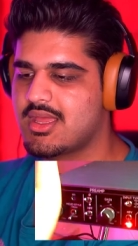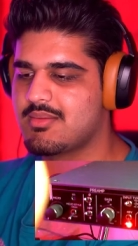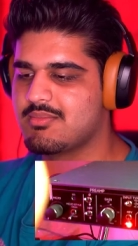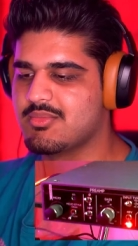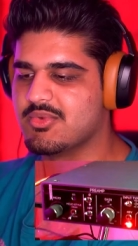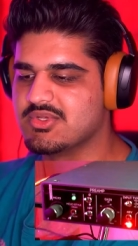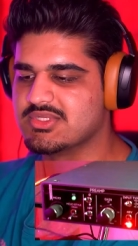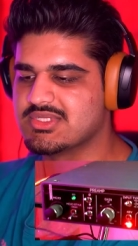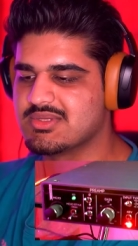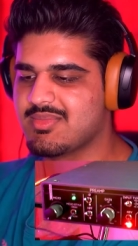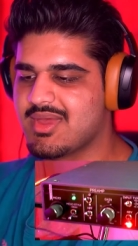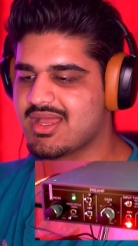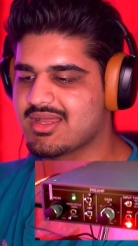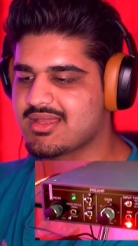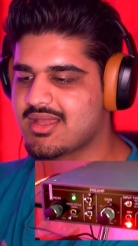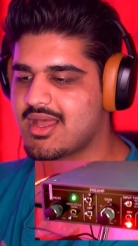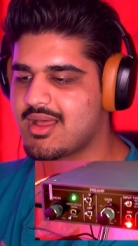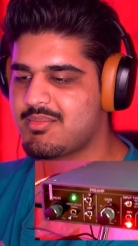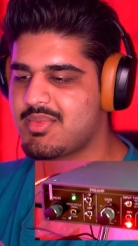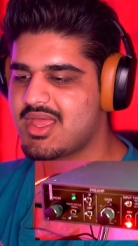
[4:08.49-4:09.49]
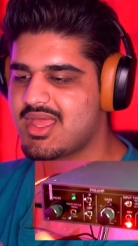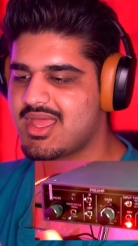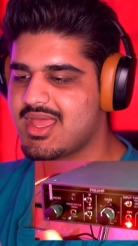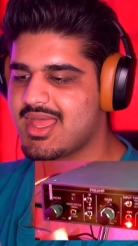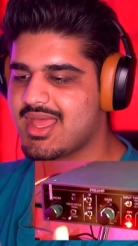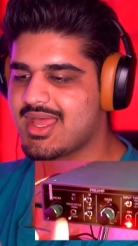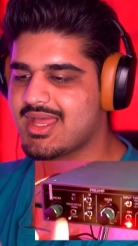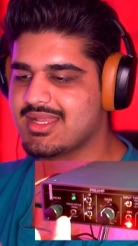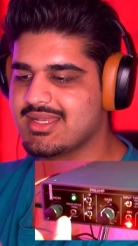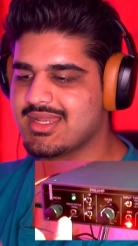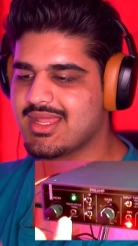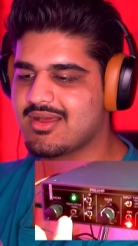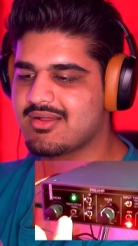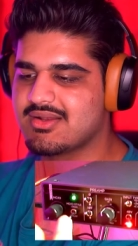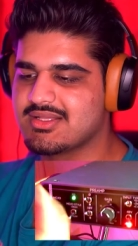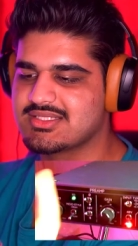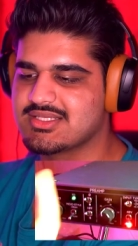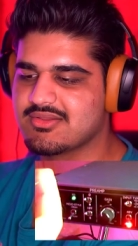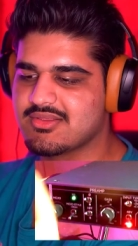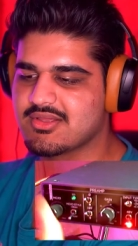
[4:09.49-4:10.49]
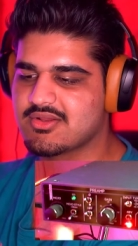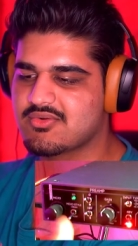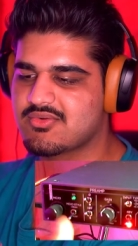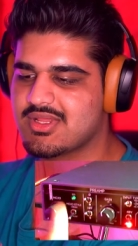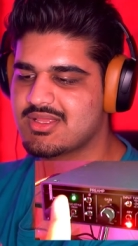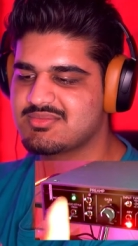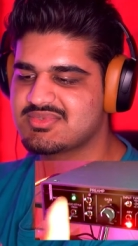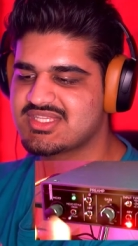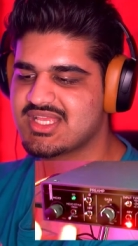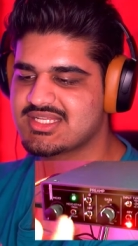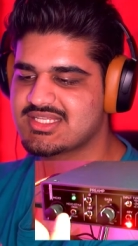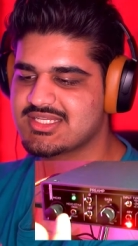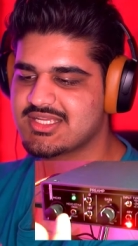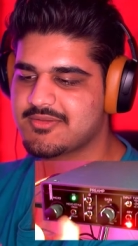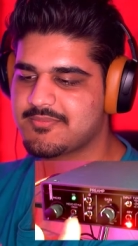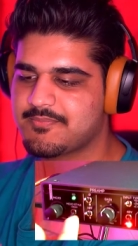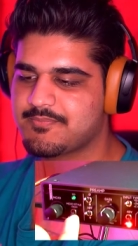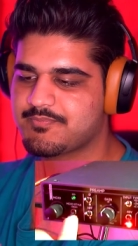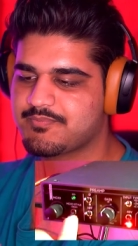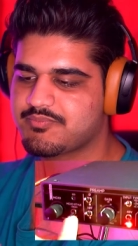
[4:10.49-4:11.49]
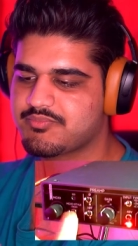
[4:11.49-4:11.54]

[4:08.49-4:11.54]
Boost it back up. And now let's turn the cream setting.